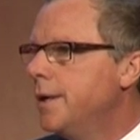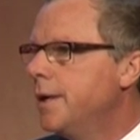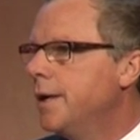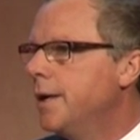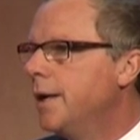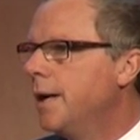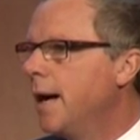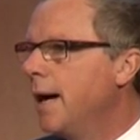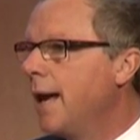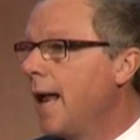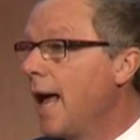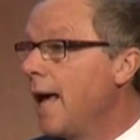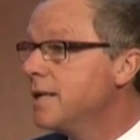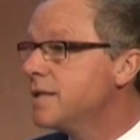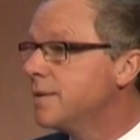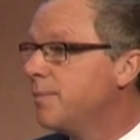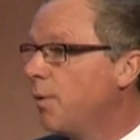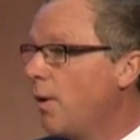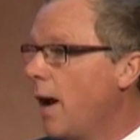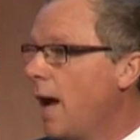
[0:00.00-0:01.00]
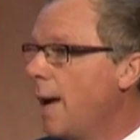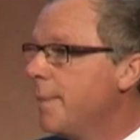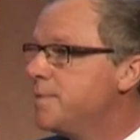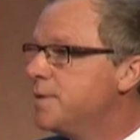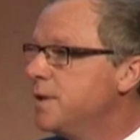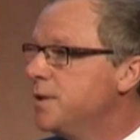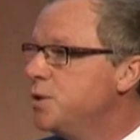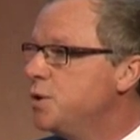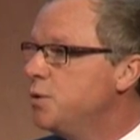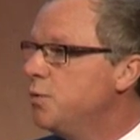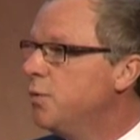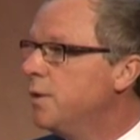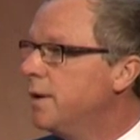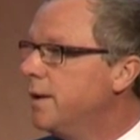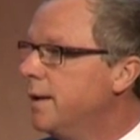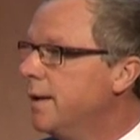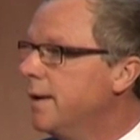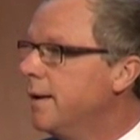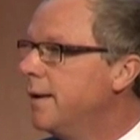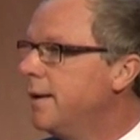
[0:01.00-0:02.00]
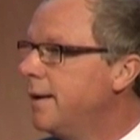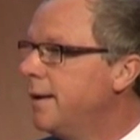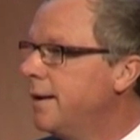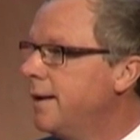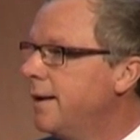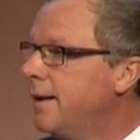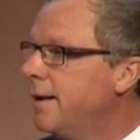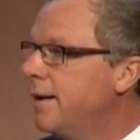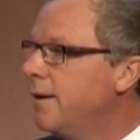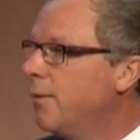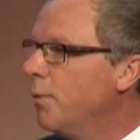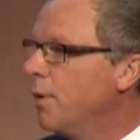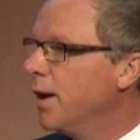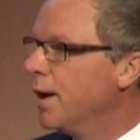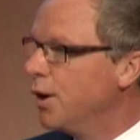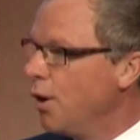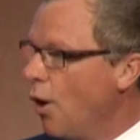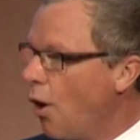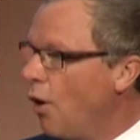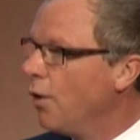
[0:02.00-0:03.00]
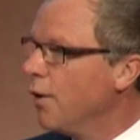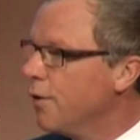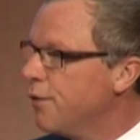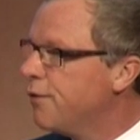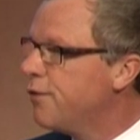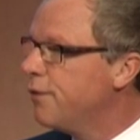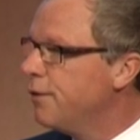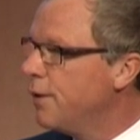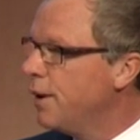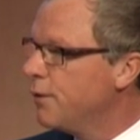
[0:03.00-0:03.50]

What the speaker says: I'd ask perhaps that you would acknowledge